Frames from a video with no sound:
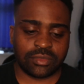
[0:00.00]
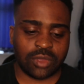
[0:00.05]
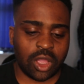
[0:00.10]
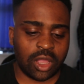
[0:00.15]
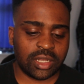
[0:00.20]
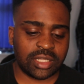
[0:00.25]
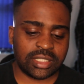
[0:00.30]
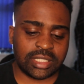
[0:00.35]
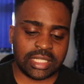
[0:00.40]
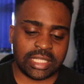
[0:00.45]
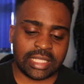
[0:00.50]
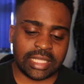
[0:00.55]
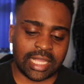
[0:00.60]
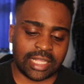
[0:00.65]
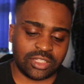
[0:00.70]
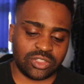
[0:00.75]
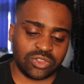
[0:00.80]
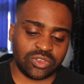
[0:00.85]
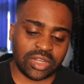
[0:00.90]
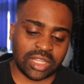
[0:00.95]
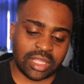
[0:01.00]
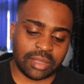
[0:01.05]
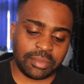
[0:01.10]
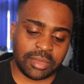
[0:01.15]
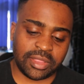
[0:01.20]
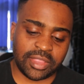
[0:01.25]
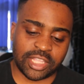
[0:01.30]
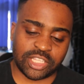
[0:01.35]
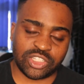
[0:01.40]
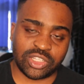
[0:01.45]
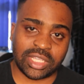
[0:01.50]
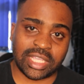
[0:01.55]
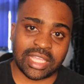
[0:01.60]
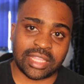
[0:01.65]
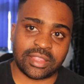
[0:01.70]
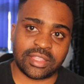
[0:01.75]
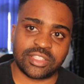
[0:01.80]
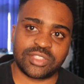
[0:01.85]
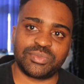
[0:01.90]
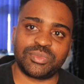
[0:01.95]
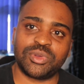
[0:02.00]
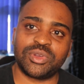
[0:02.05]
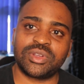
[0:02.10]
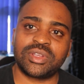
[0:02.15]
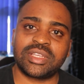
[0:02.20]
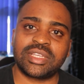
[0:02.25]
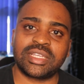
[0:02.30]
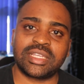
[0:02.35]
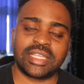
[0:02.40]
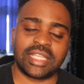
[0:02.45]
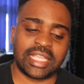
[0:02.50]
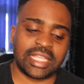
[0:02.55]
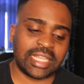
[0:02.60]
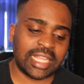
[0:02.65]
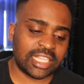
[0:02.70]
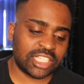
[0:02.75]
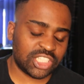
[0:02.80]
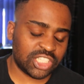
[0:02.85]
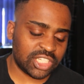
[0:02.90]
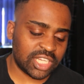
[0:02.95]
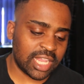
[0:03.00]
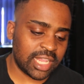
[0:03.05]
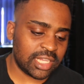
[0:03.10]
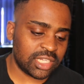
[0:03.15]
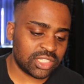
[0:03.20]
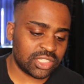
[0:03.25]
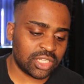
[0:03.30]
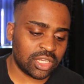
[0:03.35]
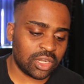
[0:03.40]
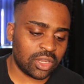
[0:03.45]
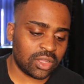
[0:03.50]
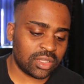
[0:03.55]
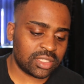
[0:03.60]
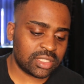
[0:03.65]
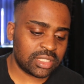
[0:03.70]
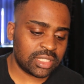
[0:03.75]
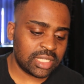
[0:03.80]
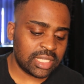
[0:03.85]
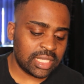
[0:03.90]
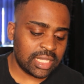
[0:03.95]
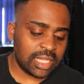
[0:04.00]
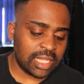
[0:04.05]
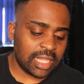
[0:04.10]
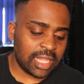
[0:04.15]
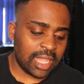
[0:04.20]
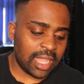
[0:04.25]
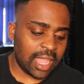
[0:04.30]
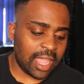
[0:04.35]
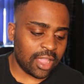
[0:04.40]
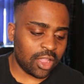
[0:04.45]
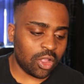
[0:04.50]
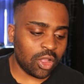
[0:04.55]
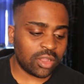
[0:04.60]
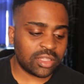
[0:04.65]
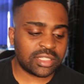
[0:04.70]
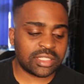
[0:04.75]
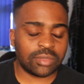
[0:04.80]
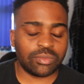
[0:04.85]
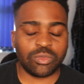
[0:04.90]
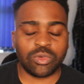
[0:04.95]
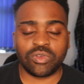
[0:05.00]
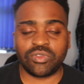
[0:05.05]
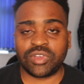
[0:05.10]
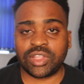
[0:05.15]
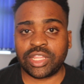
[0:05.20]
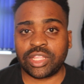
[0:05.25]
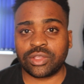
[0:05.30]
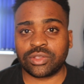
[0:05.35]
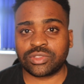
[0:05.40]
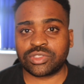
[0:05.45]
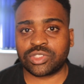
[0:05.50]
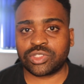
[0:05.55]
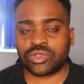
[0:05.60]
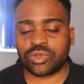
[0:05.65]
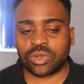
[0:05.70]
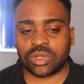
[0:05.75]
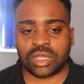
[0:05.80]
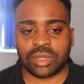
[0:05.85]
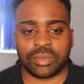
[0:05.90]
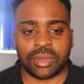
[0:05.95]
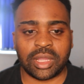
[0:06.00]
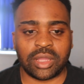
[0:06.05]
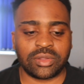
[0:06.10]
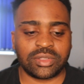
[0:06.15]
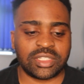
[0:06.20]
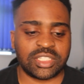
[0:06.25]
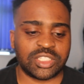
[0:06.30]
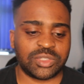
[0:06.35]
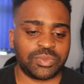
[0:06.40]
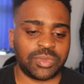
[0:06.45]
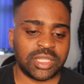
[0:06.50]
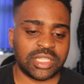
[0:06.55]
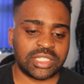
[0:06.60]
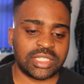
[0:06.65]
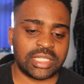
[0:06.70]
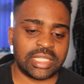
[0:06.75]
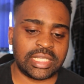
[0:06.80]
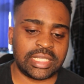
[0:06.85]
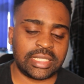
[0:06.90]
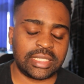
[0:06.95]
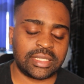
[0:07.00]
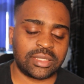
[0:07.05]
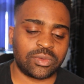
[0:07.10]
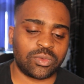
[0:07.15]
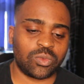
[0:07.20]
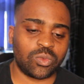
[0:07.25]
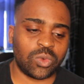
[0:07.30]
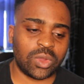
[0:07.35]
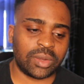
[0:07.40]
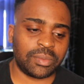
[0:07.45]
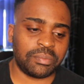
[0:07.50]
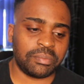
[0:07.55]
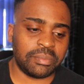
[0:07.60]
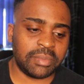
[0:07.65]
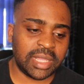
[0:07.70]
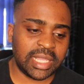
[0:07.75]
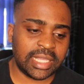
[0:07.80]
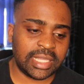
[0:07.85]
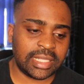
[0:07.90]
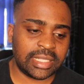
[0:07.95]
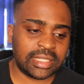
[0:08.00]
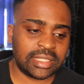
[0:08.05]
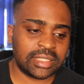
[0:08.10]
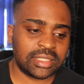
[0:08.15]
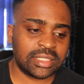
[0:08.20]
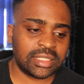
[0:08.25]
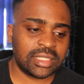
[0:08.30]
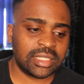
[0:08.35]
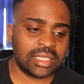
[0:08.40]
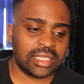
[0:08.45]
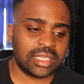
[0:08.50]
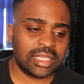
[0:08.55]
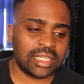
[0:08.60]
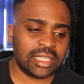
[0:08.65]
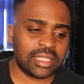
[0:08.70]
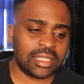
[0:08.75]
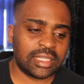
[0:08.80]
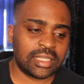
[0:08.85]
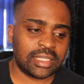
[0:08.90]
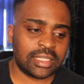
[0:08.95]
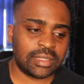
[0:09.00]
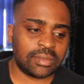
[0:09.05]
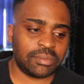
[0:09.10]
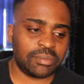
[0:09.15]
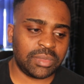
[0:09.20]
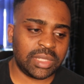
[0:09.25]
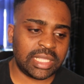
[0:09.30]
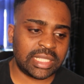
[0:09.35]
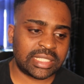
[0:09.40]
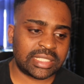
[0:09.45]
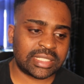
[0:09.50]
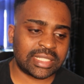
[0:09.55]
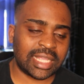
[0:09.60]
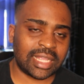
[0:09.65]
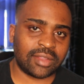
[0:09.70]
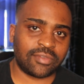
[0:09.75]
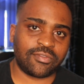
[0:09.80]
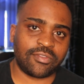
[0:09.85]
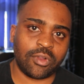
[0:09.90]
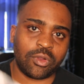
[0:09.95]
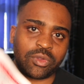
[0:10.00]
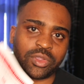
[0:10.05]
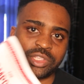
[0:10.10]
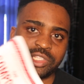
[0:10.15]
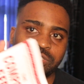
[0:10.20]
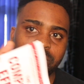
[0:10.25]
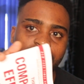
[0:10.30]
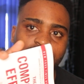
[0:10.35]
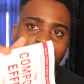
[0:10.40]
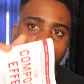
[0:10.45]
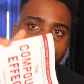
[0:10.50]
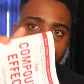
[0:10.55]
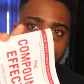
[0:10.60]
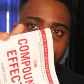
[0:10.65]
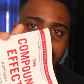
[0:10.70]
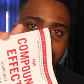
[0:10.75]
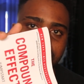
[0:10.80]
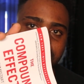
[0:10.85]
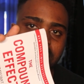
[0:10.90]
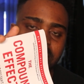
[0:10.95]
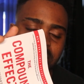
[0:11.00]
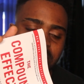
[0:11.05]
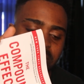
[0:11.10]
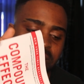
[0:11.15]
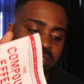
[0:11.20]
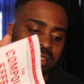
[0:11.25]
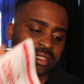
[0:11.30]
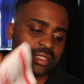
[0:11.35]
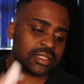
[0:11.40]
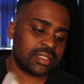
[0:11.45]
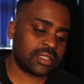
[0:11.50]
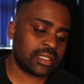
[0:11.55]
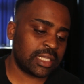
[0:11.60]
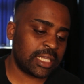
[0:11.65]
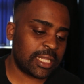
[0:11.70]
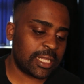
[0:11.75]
Honestly, I do recommend that you get this book. It has changed a lot. I got some more videos to talk about, especially what made me start focusing on things like this.